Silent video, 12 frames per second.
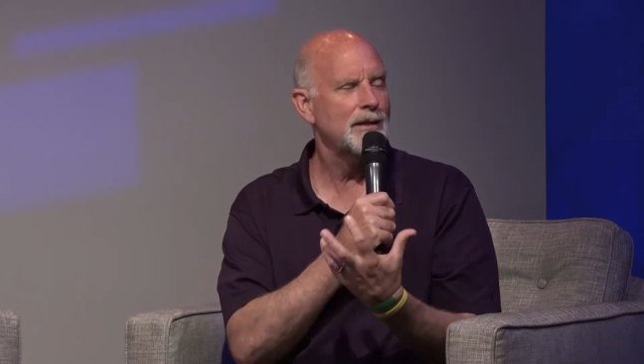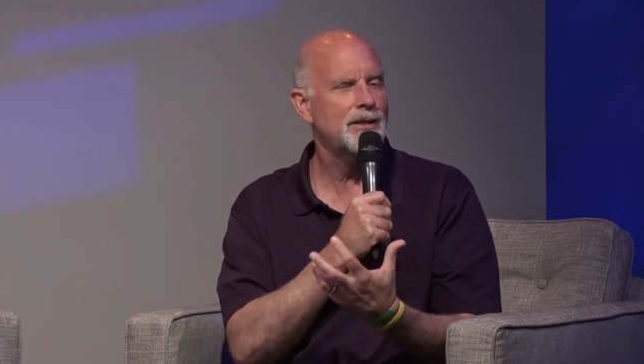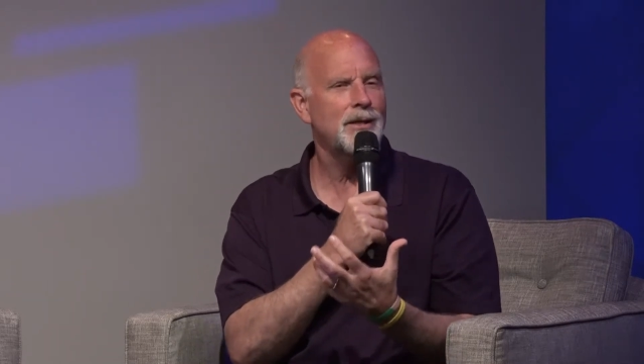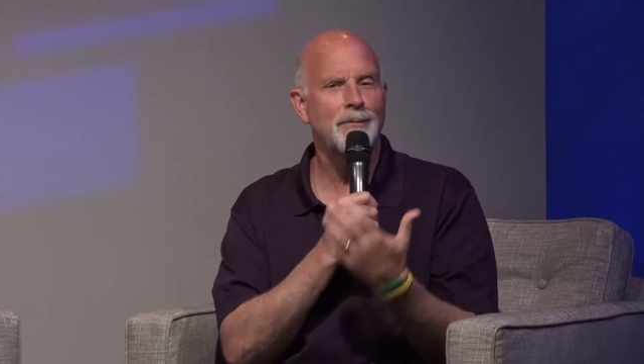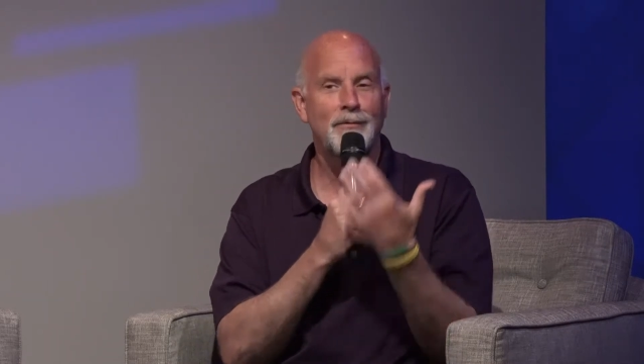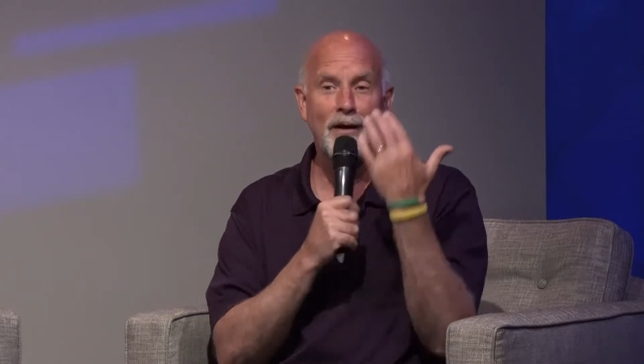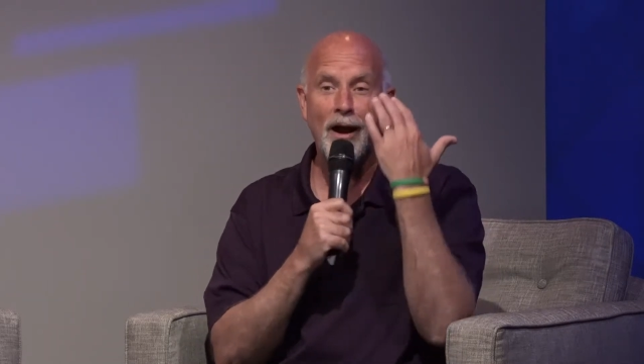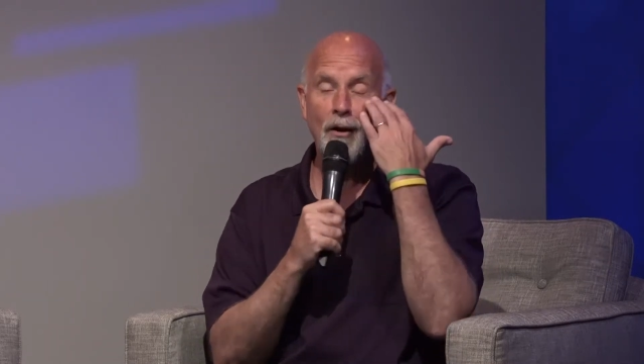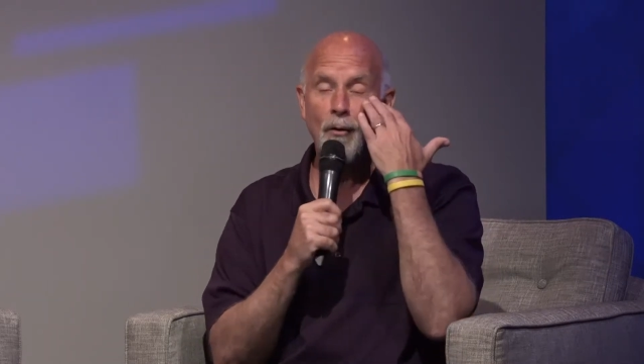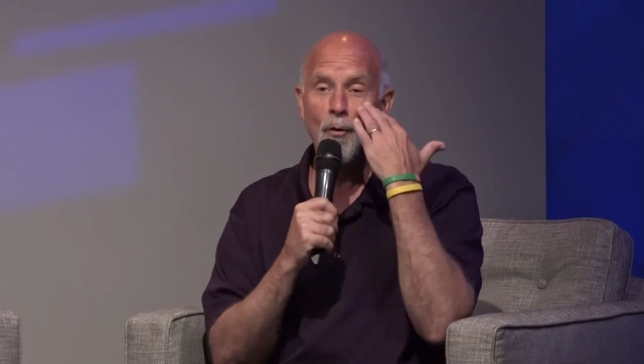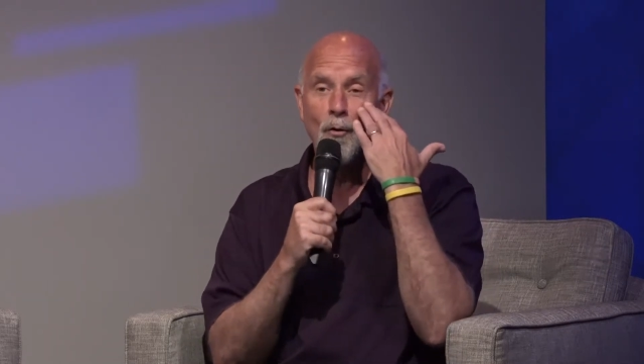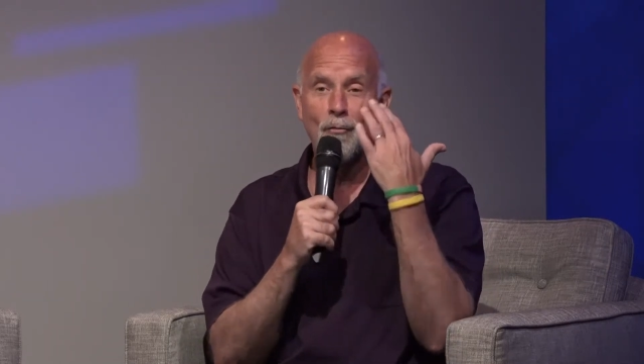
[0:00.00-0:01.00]
some of
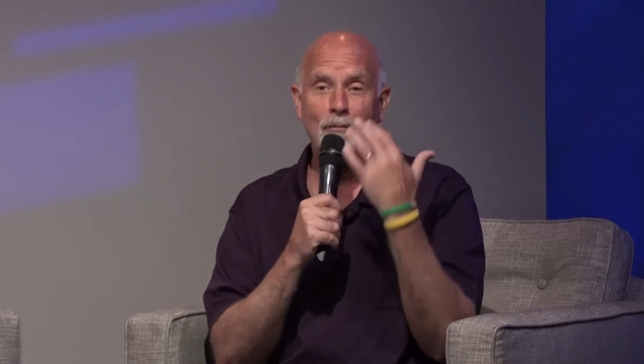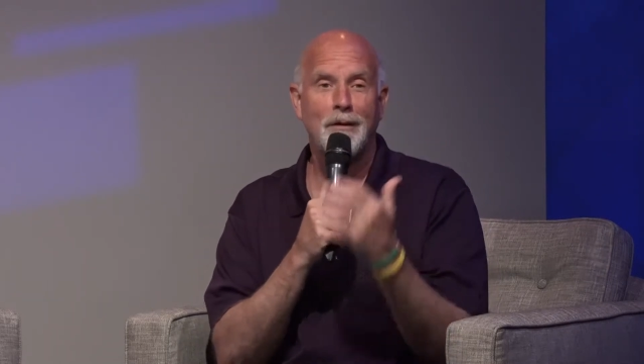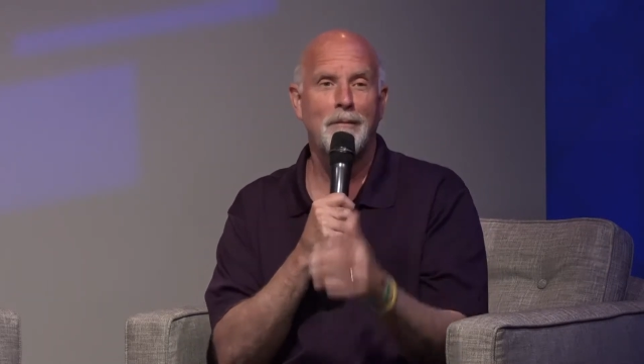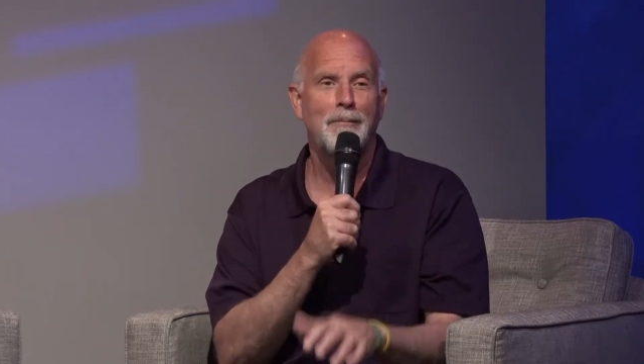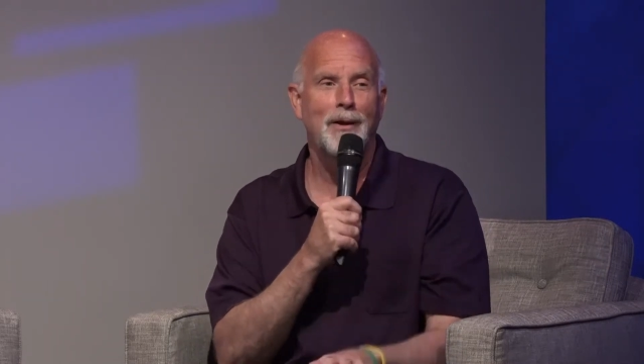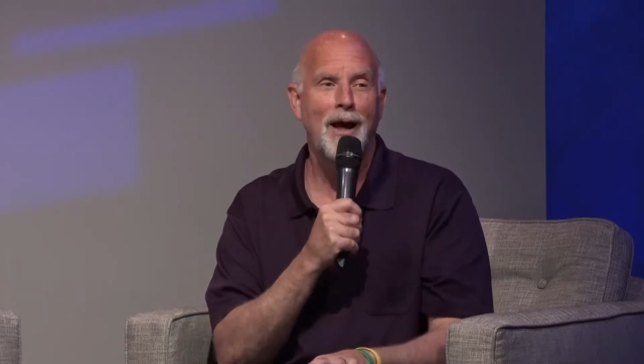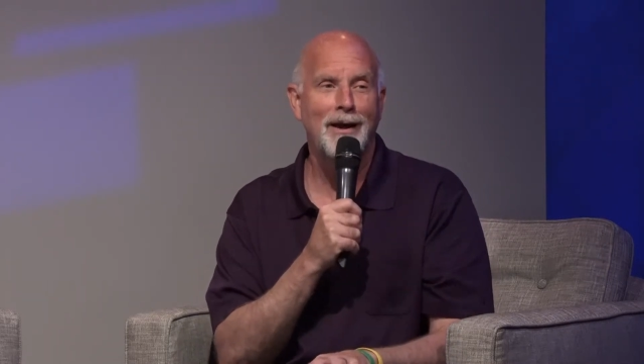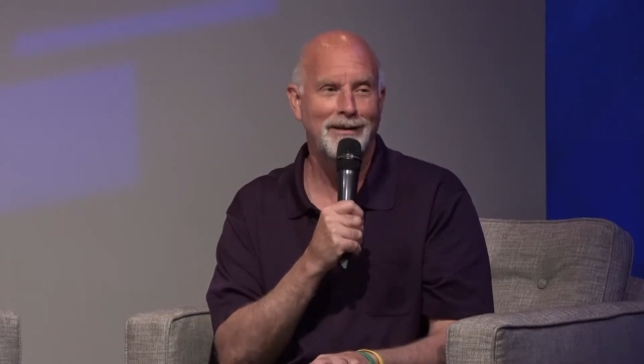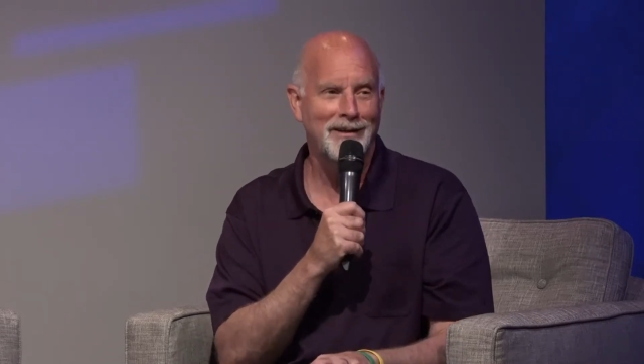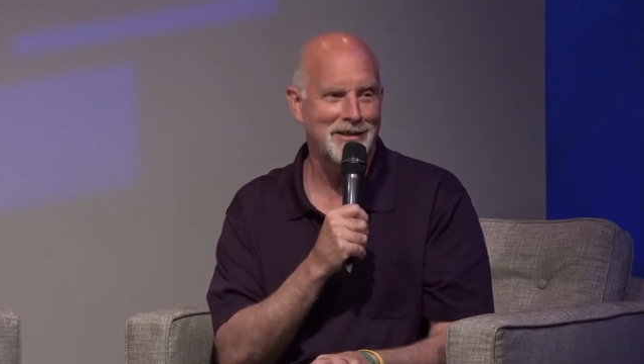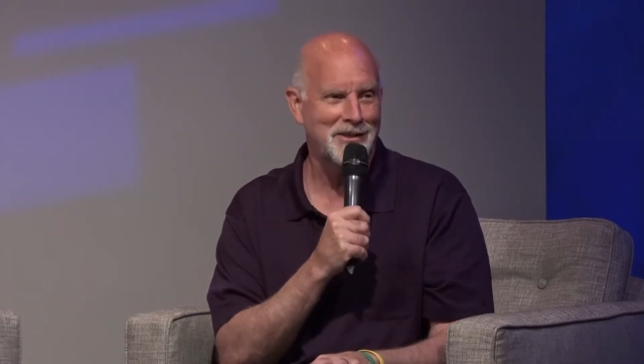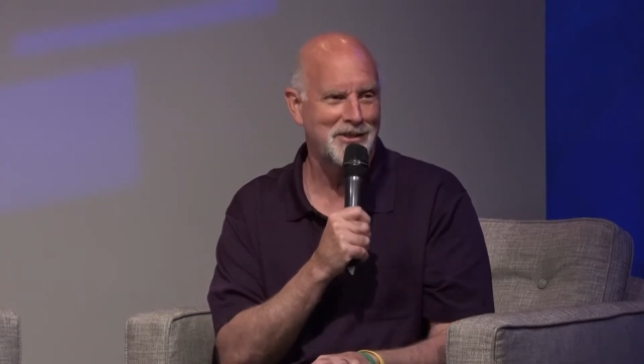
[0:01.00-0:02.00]
our own
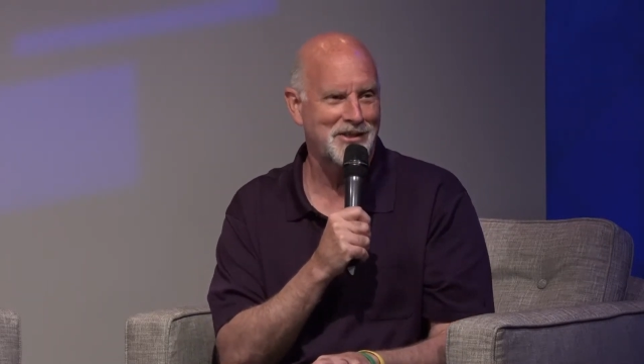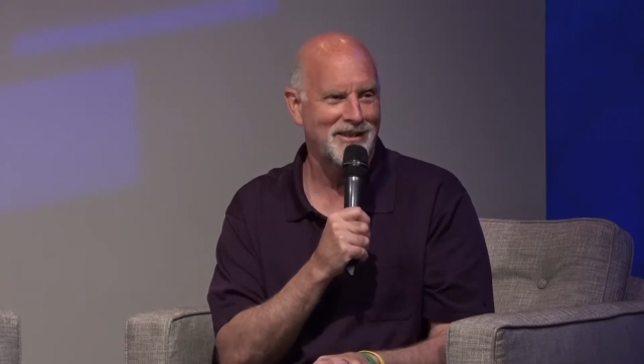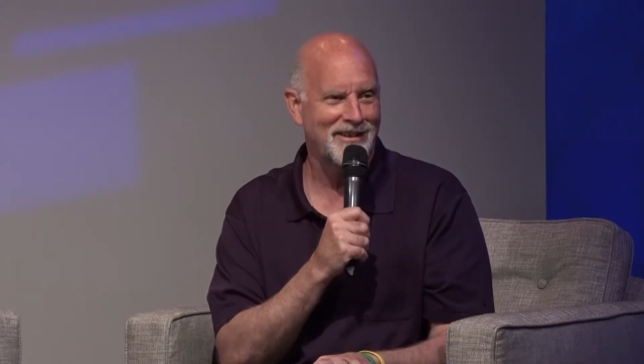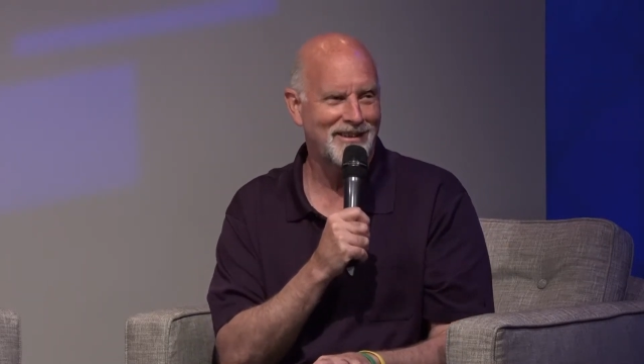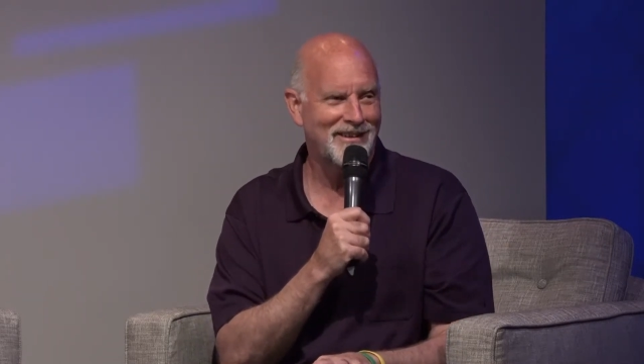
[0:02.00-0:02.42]
blindness.